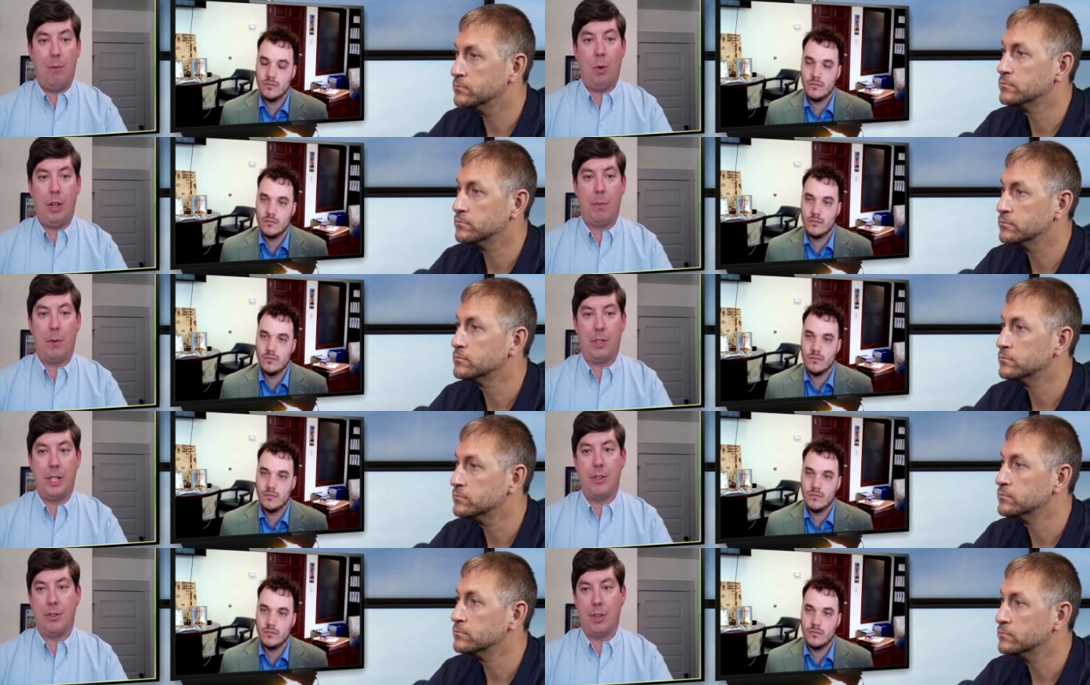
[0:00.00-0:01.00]
Speaker 1: what the
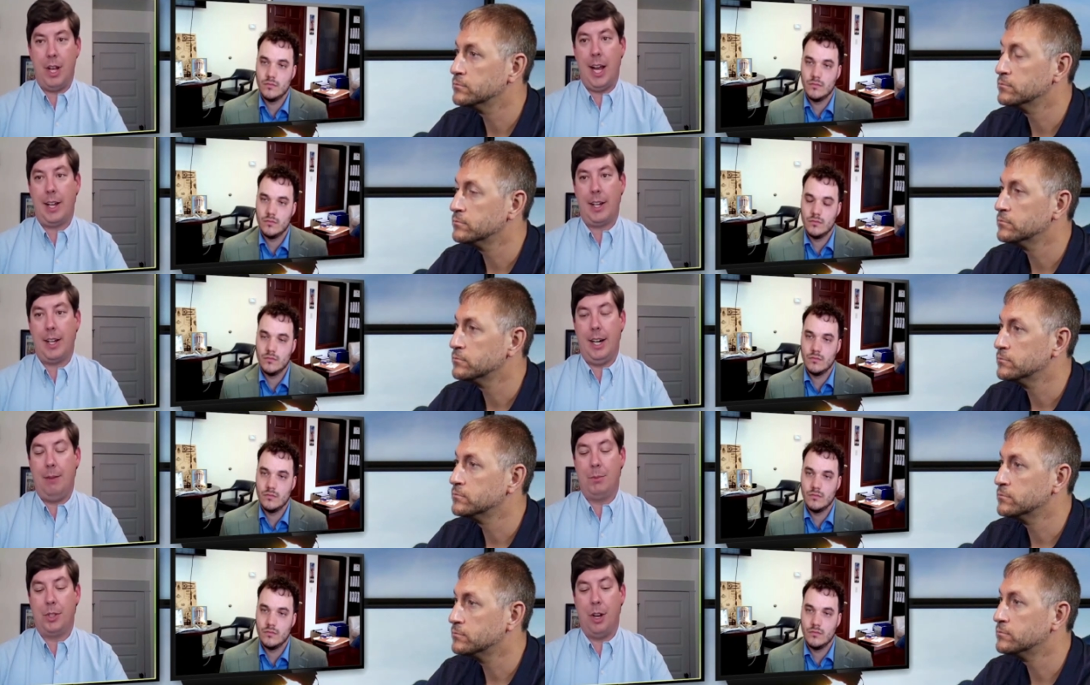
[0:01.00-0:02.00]
procedure's like.
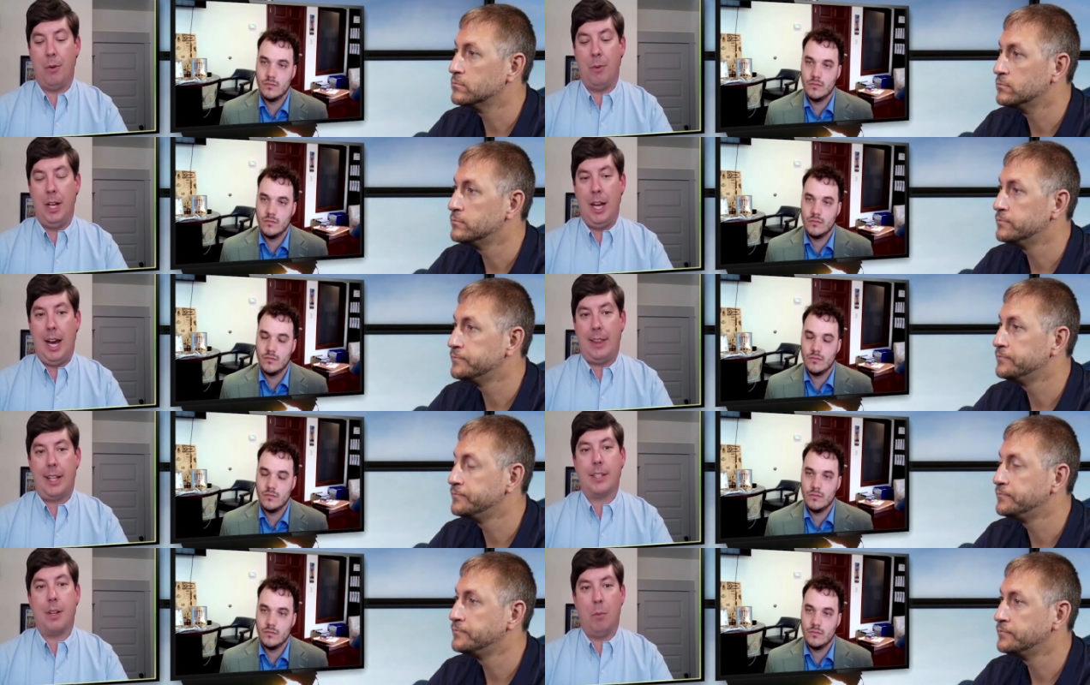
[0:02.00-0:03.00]
Um, so I
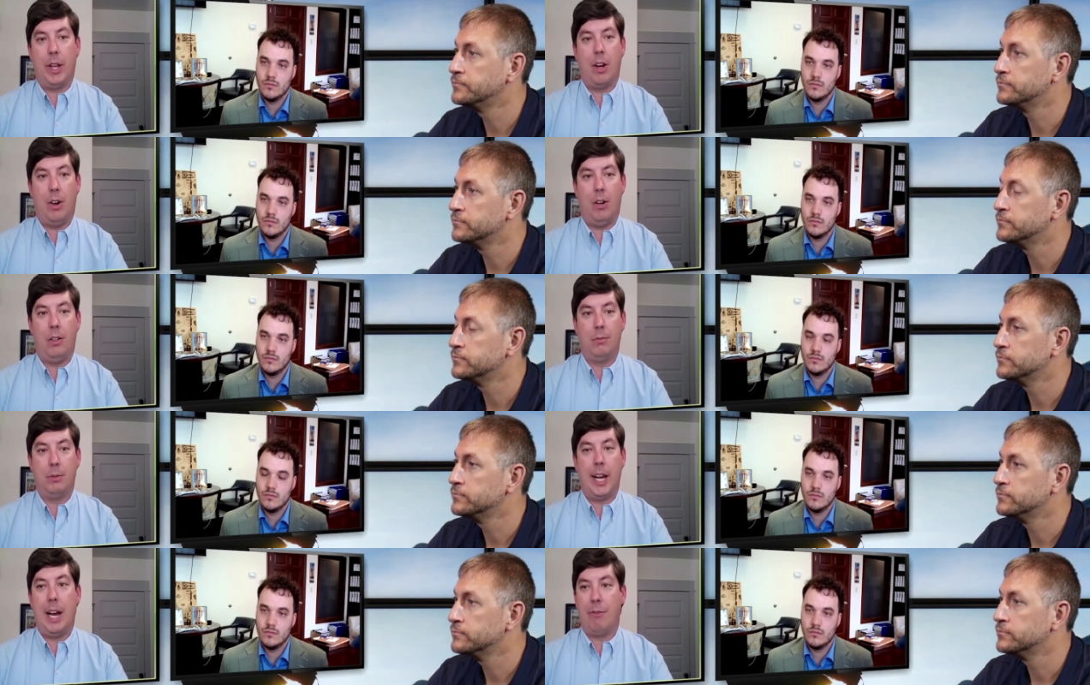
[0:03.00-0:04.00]
think it's something we can all
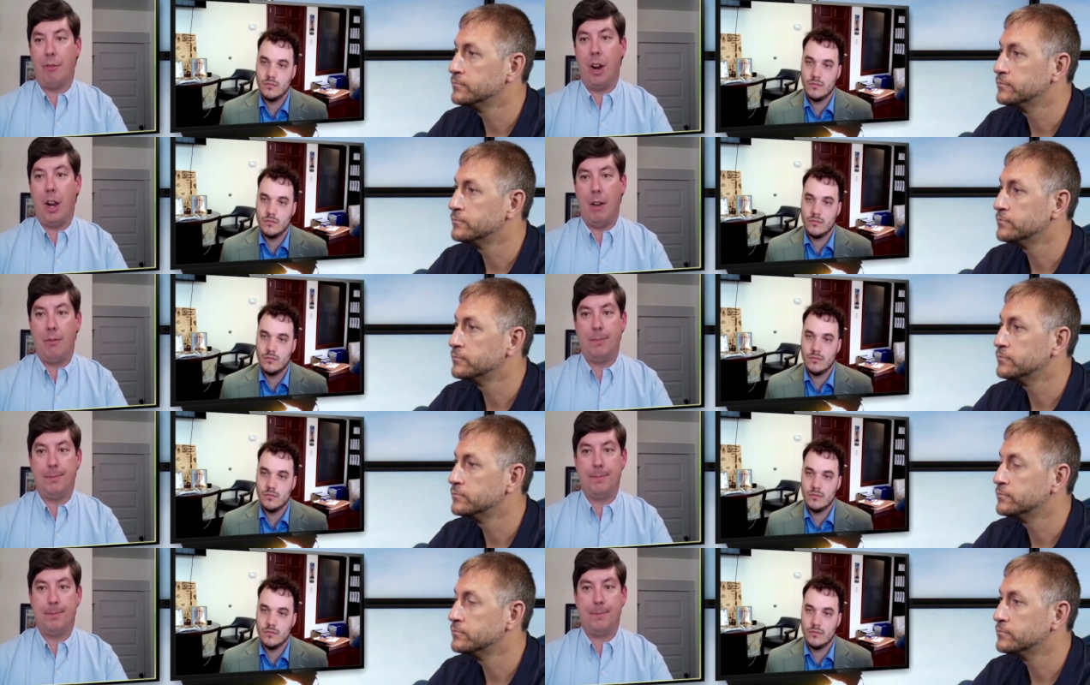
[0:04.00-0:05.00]
get out in front of.
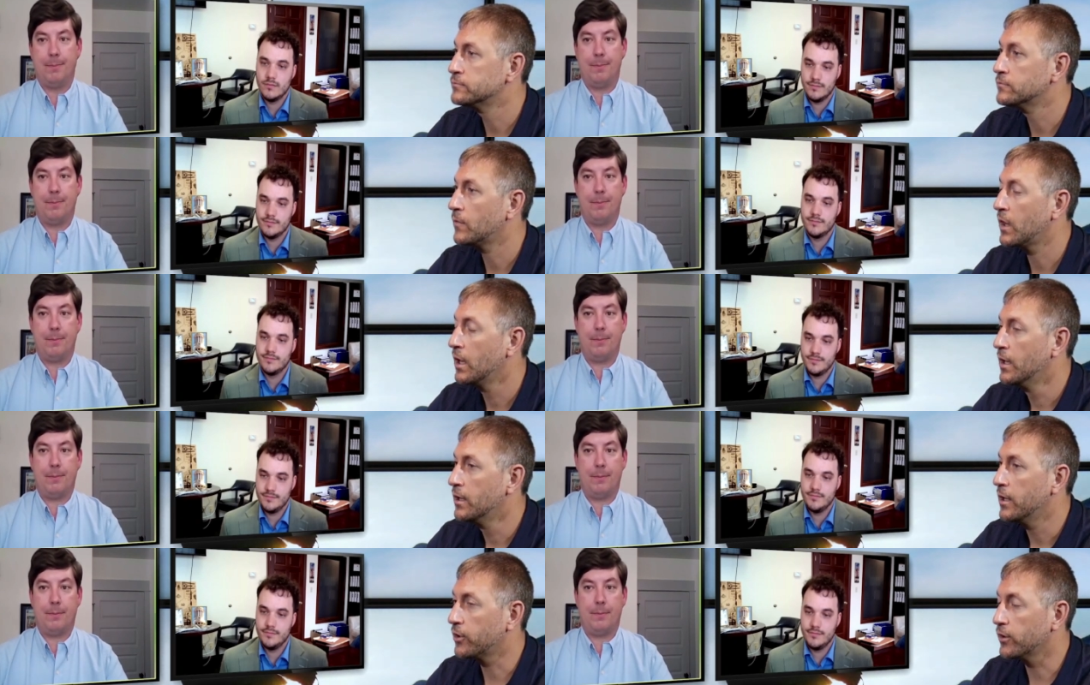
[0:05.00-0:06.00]

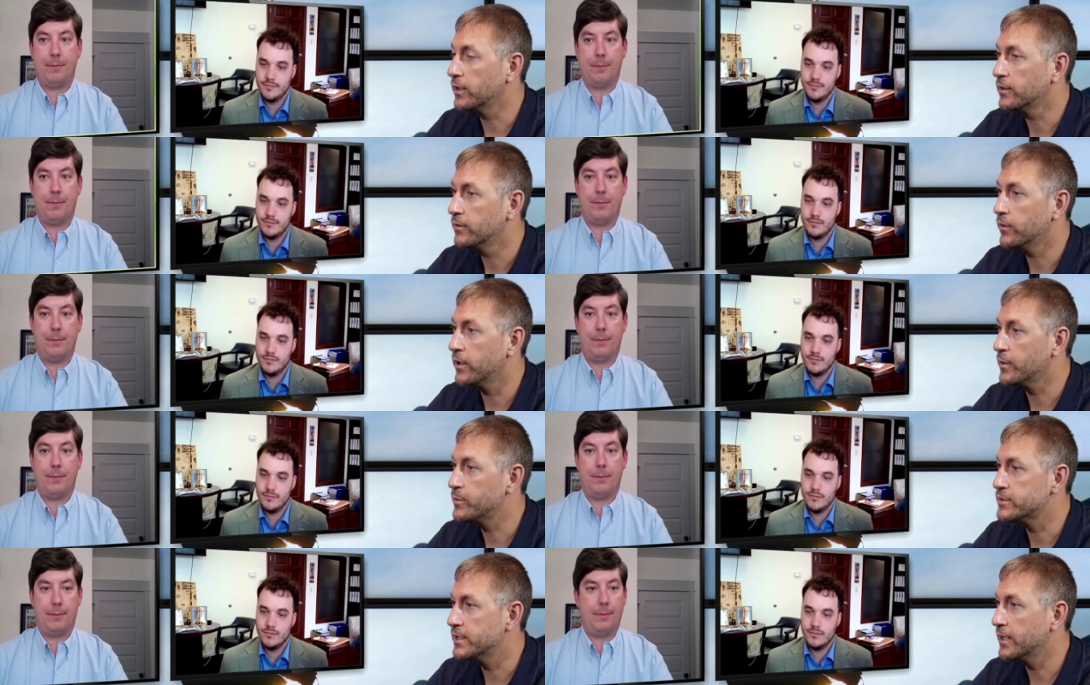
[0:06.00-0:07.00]
Speaker 2: Agree, one
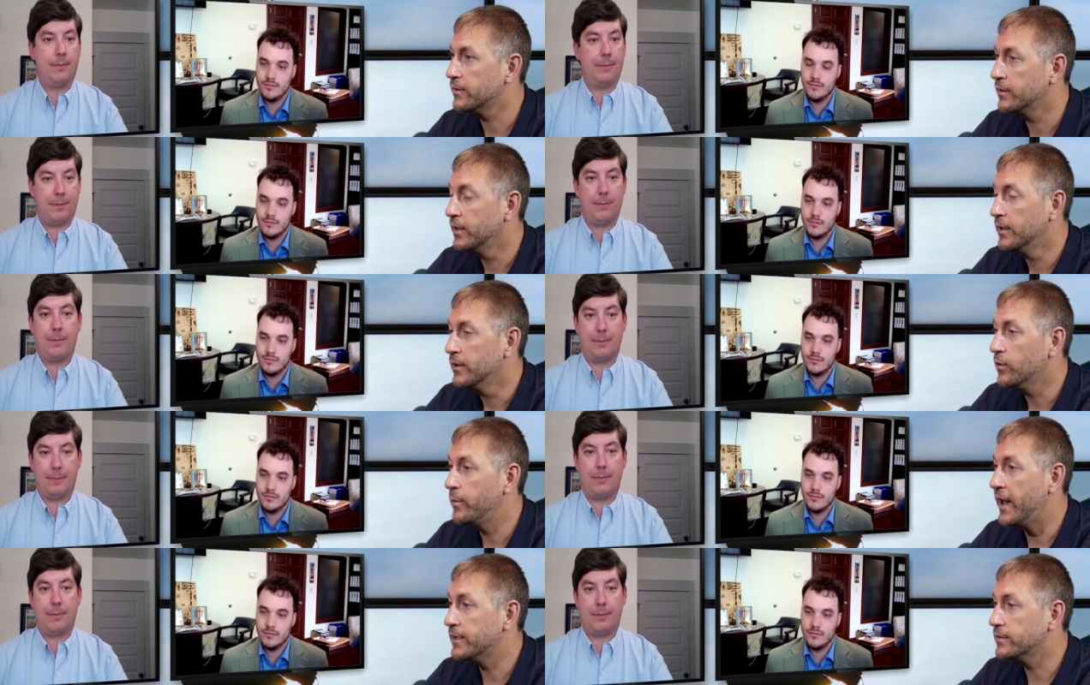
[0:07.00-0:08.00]
hundred percent.
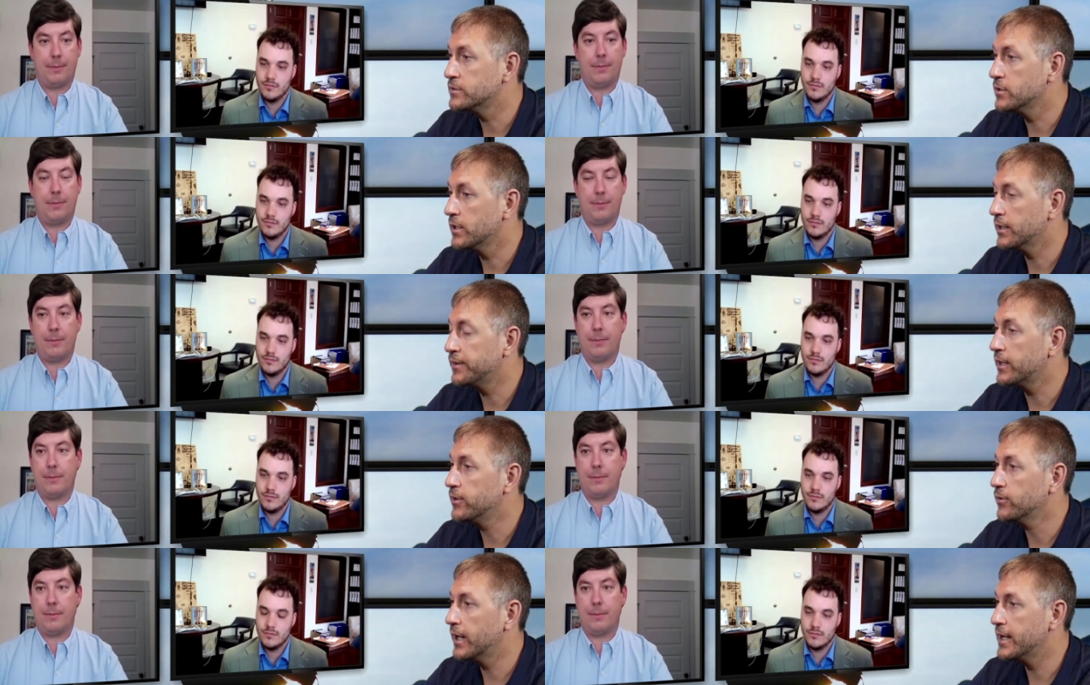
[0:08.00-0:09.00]
Well, Matt, Jonah,
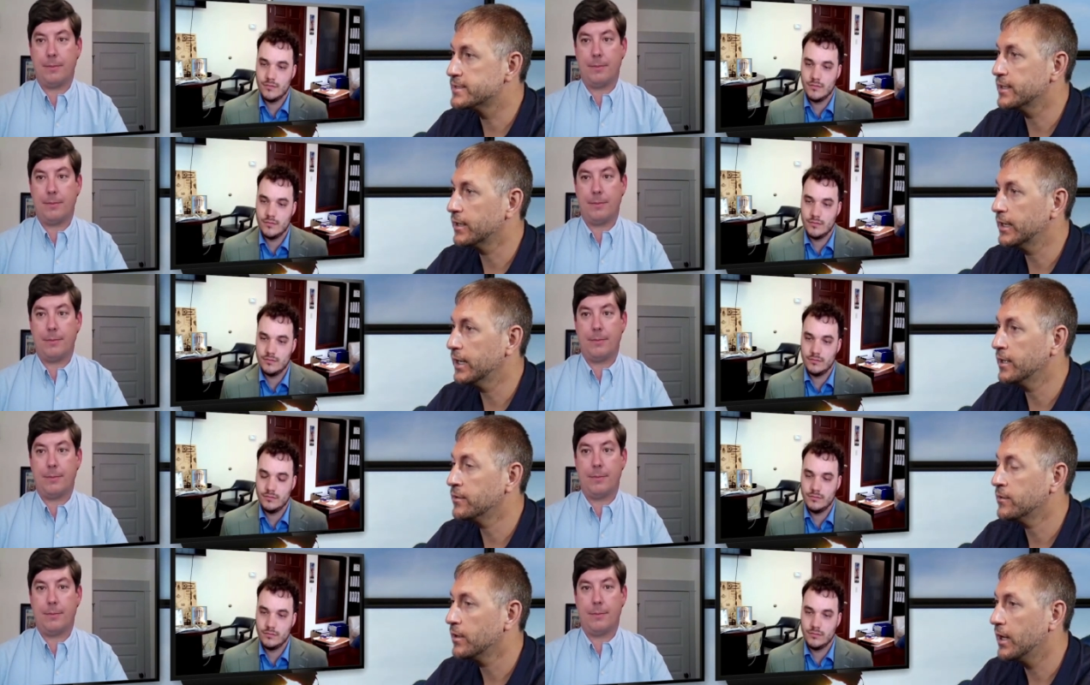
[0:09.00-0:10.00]
thank you guys
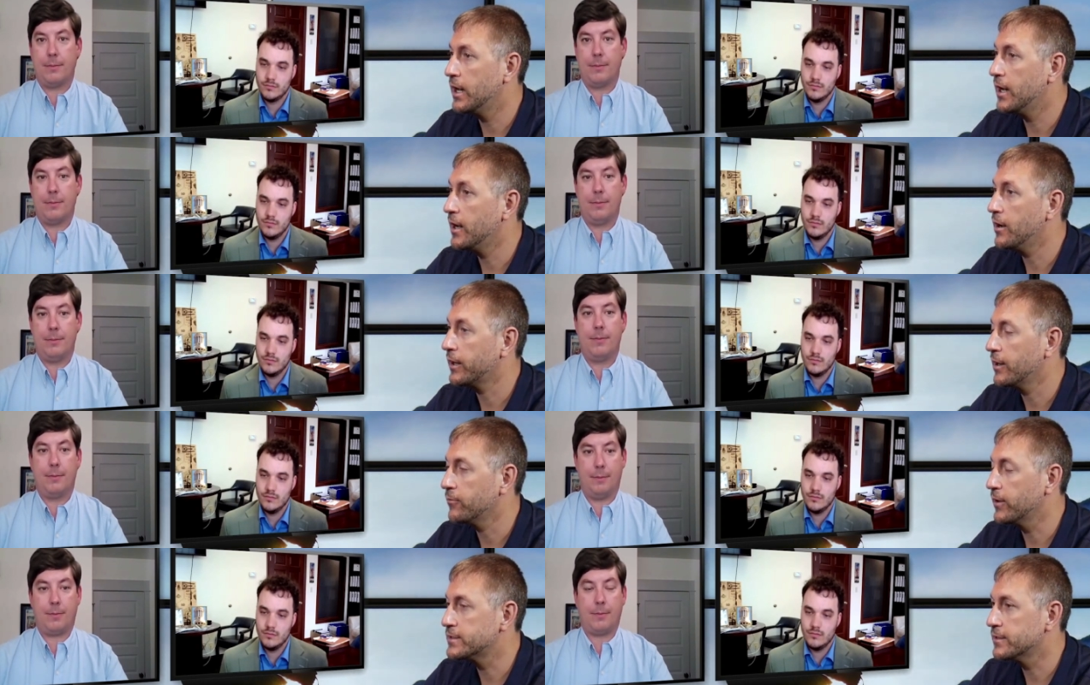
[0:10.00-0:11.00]
again. Uh, I uh,
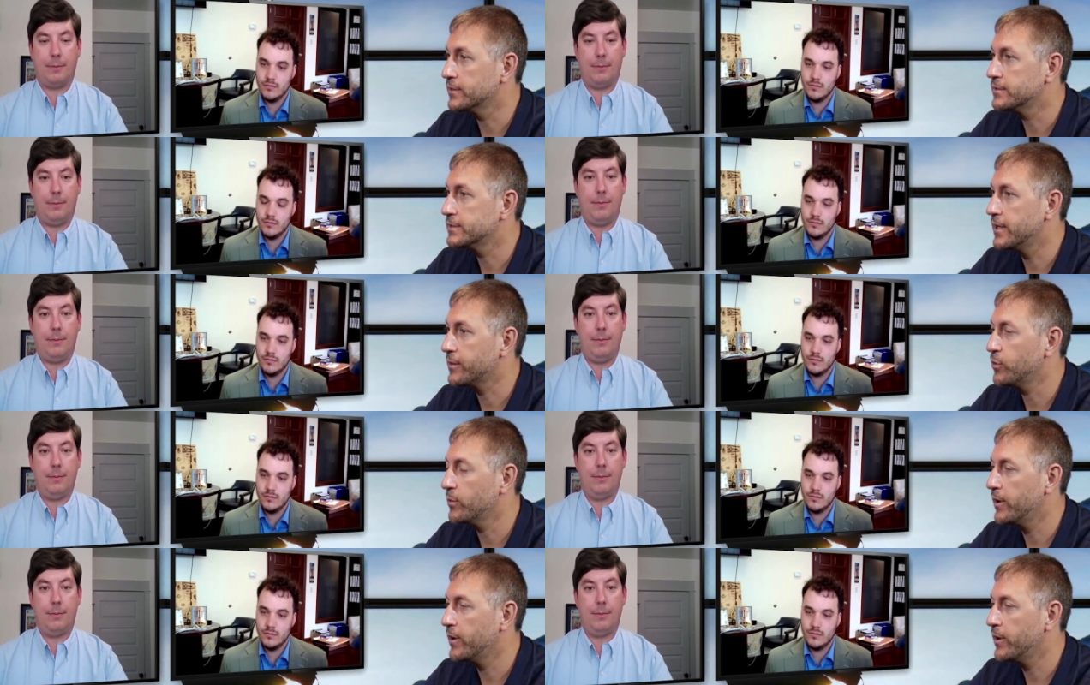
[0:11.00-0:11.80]
can't wait to, to talk more